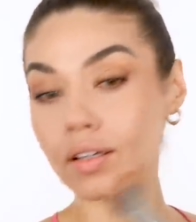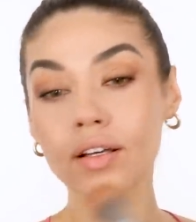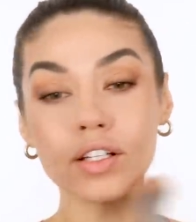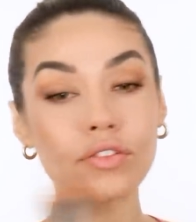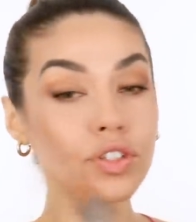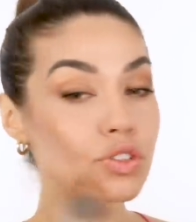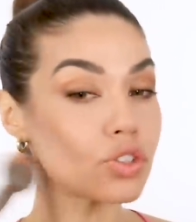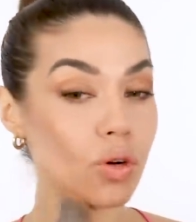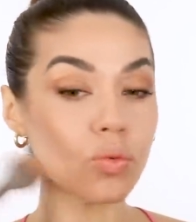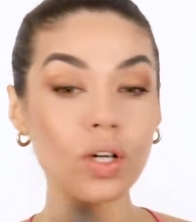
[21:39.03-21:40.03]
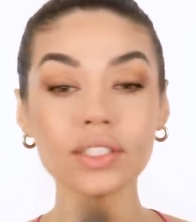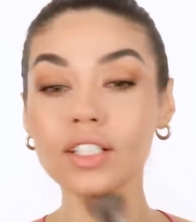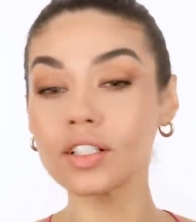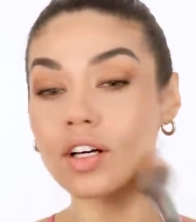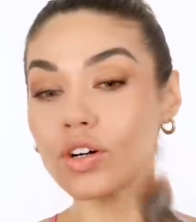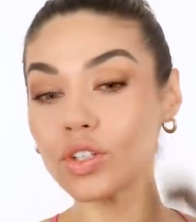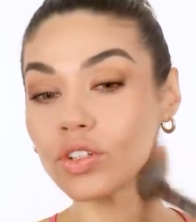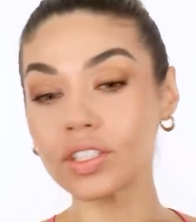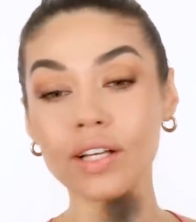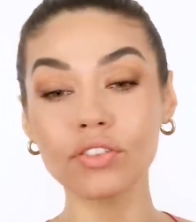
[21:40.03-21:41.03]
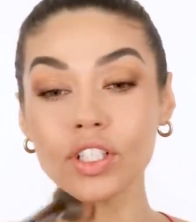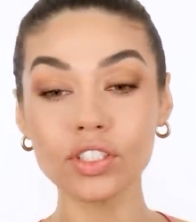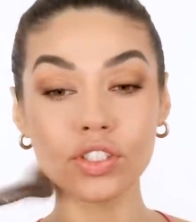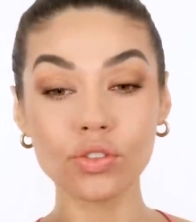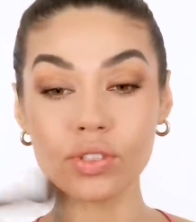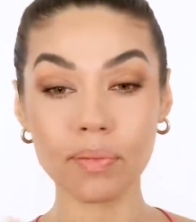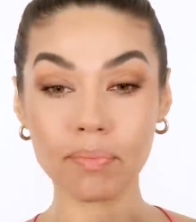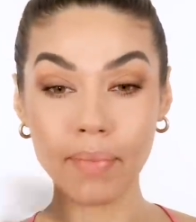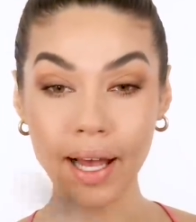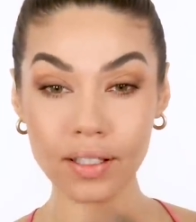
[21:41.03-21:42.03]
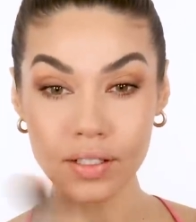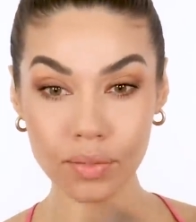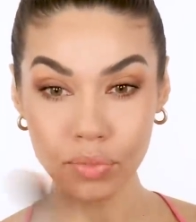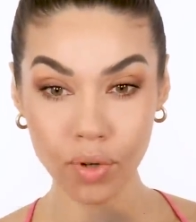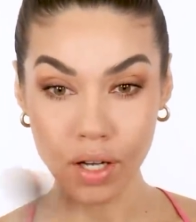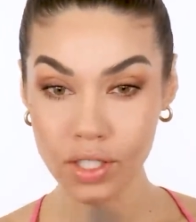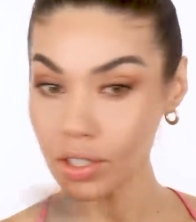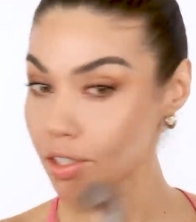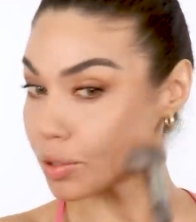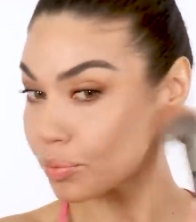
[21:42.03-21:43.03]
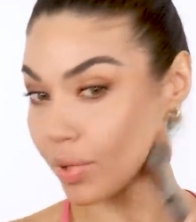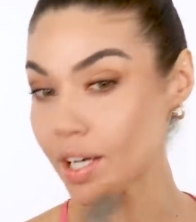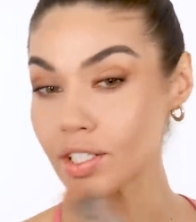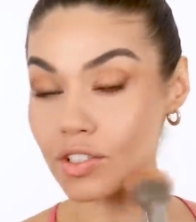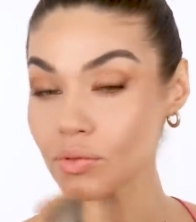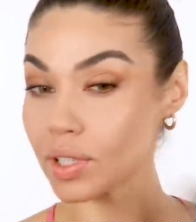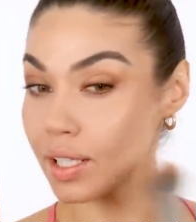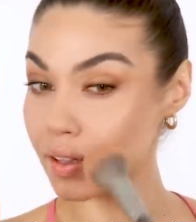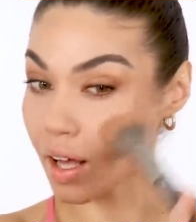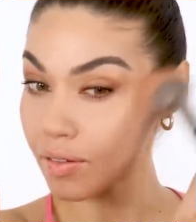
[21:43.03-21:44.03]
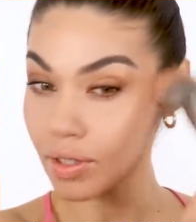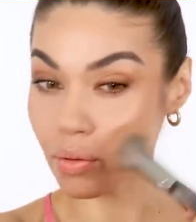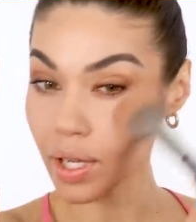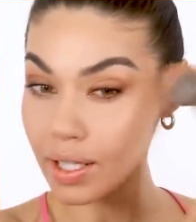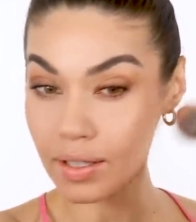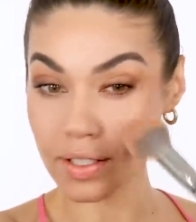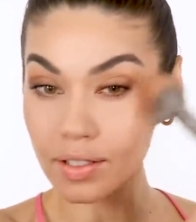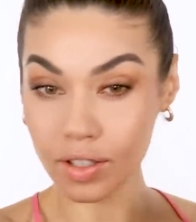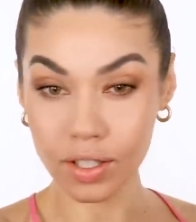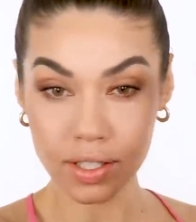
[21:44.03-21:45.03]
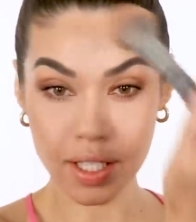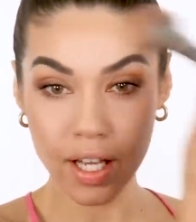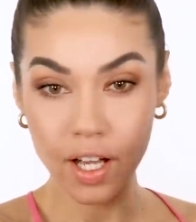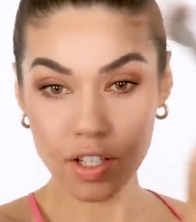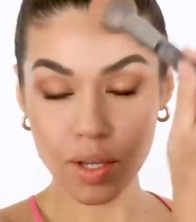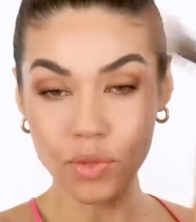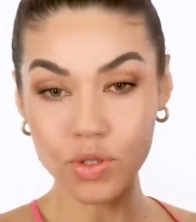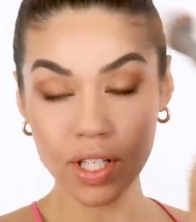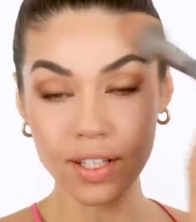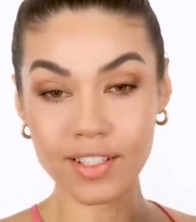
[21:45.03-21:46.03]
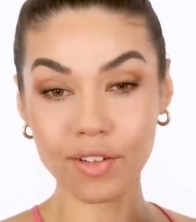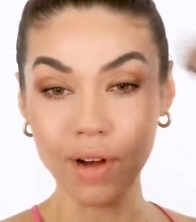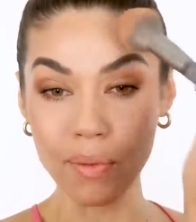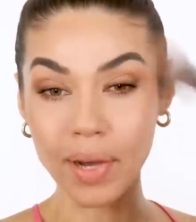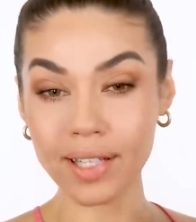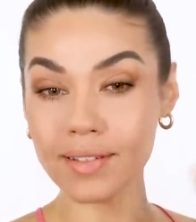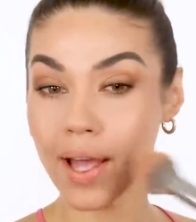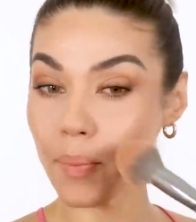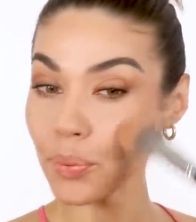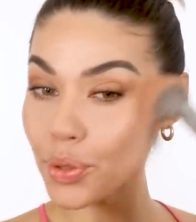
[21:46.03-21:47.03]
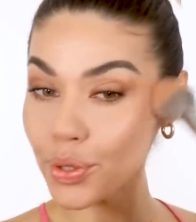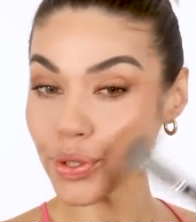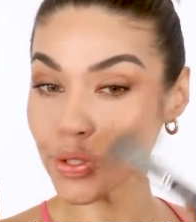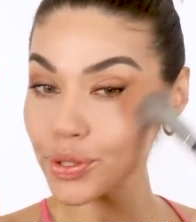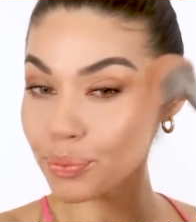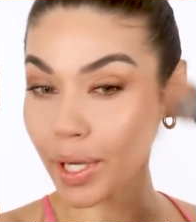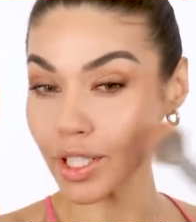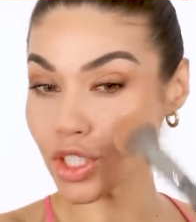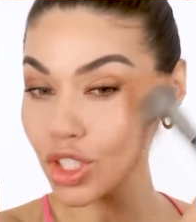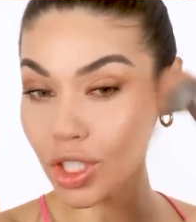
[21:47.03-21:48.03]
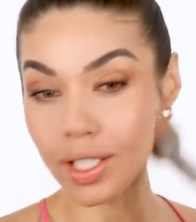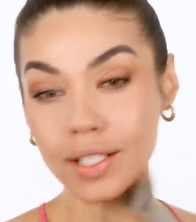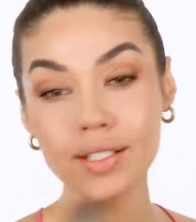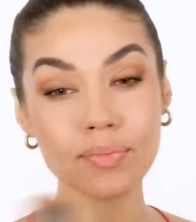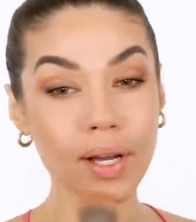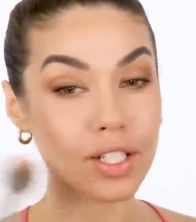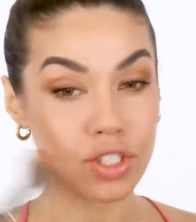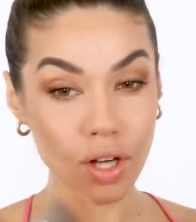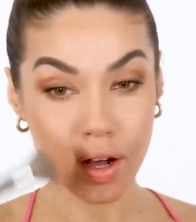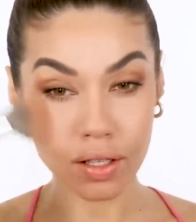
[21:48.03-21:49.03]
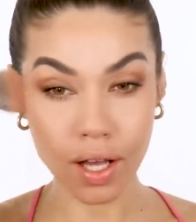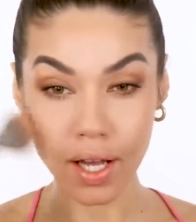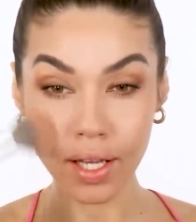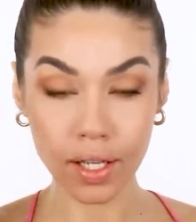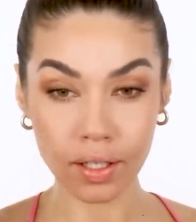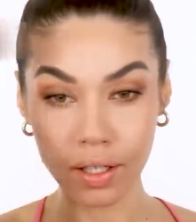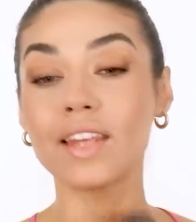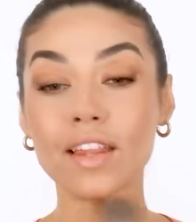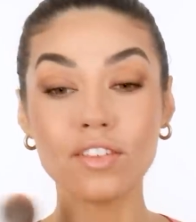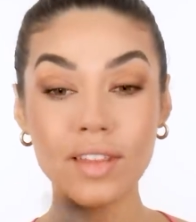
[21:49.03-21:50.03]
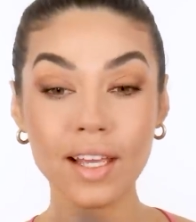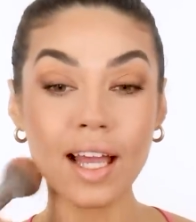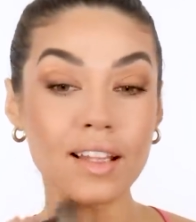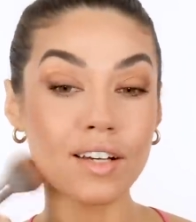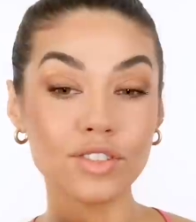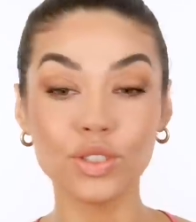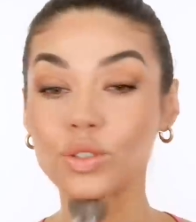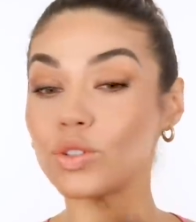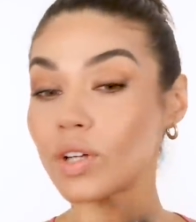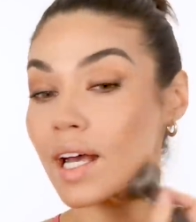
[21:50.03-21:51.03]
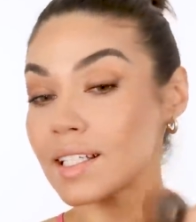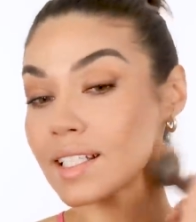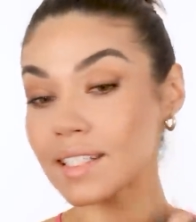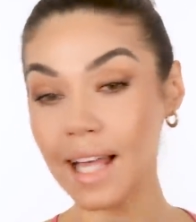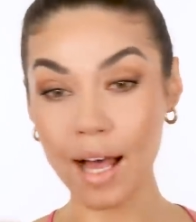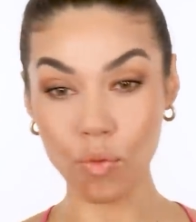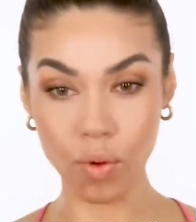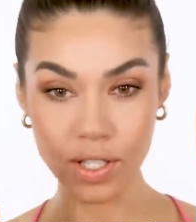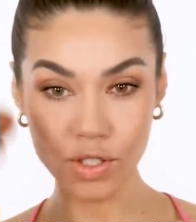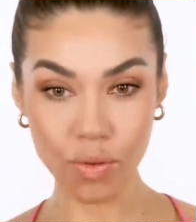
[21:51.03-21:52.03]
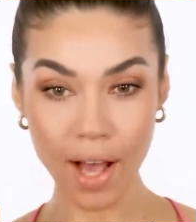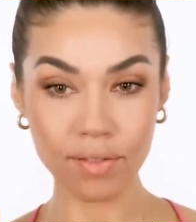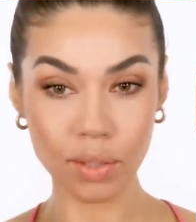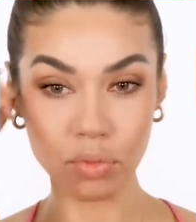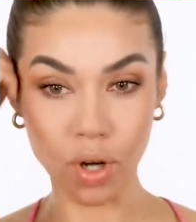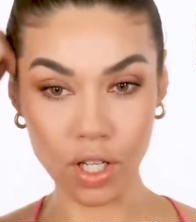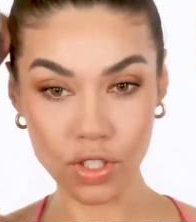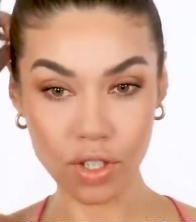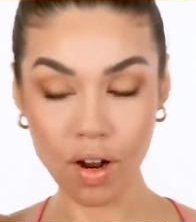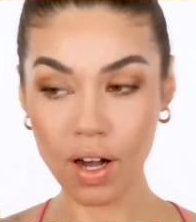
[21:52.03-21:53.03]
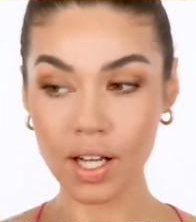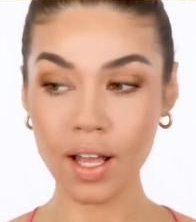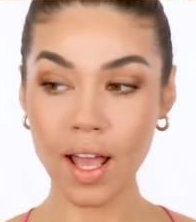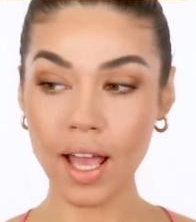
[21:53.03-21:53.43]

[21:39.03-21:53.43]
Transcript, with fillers: And if you don't want the glow, you could definitely just use a matte bronzer. I just really love the way that this looks. So I'm using this around my temples, my cheeks, my jawline. The other thing I love too, you guys, is that once you have the bronzer on,